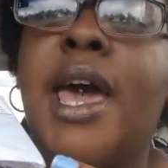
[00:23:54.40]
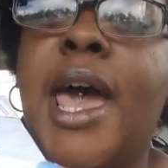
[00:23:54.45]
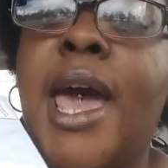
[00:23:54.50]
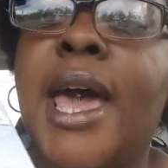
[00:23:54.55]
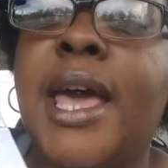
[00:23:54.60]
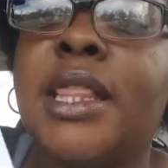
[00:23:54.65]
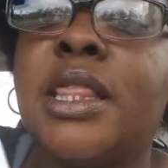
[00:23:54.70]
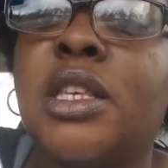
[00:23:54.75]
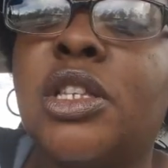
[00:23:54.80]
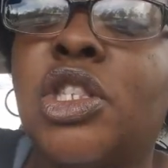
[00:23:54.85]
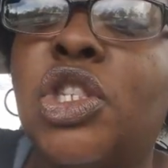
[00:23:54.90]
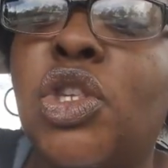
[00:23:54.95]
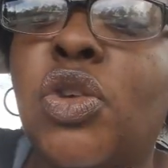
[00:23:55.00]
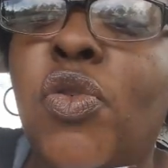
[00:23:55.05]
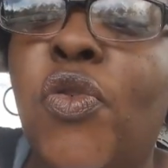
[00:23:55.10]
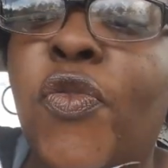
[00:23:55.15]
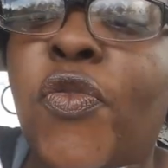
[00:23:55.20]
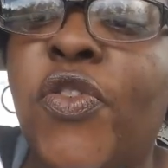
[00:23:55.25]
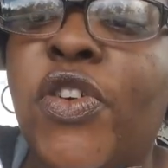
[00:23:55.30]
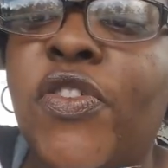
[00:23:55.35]
It had the
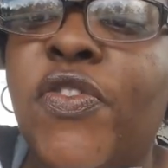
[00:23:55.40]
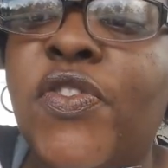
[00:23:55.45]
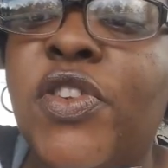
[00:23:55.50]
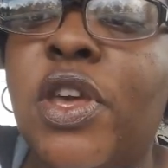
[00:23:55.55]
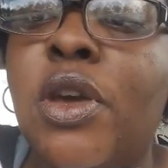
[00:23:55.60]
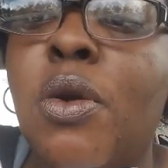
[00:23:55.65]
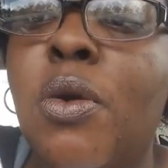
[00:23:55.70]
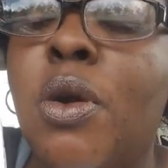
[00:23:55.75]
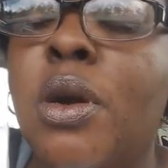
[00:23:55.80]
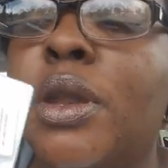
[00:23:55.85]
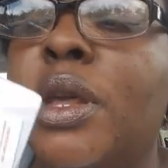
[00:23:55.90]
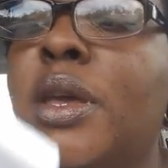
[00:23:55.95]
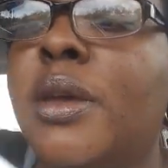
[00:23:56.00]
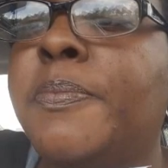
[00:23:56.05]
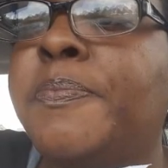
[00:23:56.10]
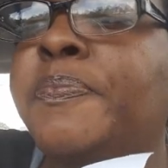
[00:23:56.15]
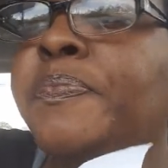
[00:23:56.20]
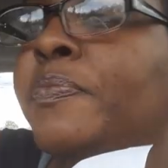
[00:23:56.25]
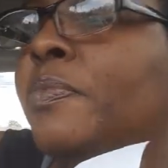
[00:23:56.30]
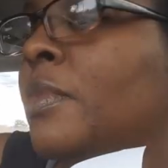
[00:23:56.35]
two fifty on it,